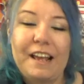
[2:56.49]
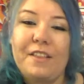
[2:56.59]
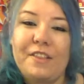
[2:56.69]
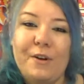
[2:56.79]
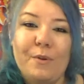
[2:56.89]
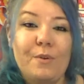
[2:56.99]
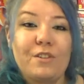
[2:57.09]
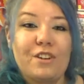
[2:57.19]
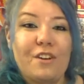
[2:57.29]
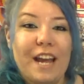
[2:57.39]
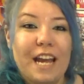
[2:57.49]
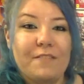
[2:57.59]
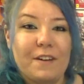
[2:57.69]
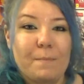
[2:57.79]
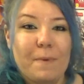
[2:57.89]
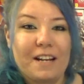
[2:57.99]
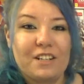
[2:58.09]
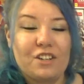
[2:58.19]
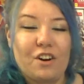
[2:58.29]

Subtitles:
They'll also have a bunch